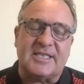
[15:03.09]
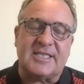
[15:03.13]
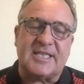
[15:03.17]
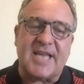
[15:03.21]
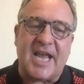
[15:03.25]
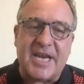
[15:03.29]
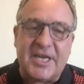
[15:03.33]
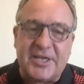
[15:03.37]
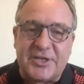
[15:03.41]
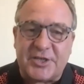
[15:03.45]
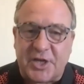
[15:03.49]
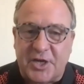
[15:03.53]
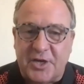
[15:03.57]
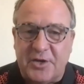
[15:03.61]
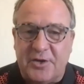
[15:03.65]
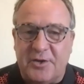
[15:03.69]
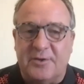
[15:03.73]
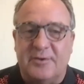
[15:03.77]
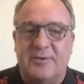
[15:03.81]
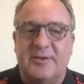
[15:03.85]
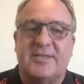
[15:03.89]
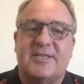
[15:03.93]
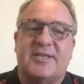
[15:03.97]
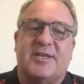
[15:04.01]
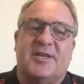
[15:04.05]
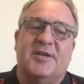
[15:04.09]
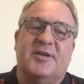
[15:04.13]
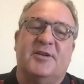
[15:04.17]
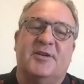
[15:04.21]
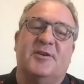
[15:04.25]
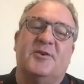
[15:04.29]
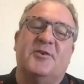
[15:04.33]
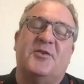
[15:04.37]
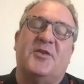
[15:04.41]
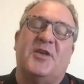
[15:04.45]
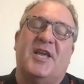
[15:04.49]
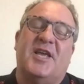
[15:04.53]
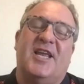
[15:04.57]
Stay tuned
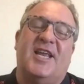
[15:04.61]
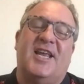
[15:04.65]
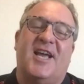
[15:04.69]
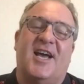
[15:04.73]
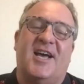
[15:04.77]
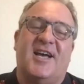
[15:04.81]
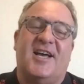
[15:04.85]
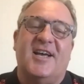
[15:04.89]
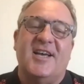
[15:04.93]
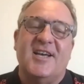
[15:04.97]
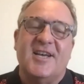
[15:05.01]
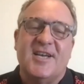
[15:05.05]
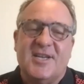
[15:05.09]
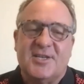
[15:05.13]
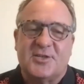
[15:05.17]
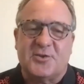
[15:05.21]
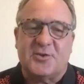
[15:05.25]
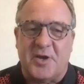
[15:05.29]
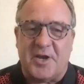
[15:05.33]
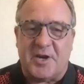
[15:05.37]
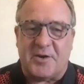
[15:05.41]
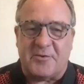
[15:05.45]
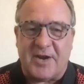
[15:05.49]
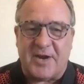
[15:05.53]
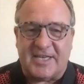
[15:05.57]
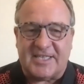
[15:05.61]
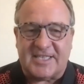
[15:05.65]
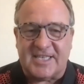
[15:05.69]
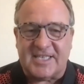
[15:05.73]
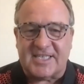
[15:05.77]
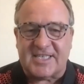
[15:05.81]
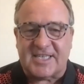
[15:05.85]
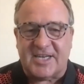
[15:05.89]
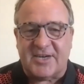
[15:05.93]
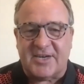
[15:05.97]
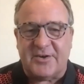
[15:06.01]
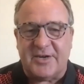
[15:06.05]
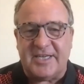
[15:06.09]
to the Toyota Racing
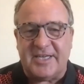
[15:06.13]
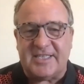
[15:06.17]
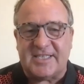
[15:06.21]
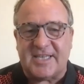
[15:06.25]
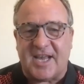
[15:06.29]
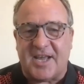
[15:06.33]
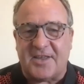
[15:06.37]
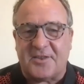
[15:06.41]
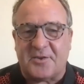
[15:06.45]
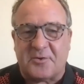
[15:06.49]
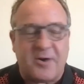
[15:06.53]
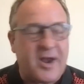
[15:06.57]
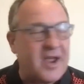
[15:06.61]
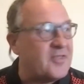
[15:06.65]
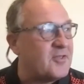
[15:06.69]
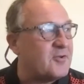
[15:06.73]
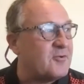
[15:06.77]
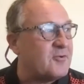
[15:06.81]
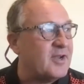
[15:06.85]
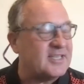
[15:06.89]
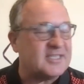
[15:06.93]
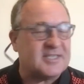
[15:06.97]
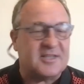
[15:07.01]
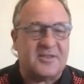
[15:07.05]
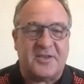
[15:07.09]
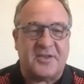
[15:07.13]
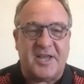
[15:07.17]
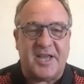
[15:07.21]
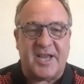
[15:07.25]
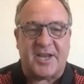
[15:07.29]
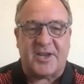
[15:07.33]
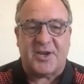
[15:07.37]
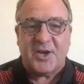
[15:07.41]
Series throughout the rest of the year.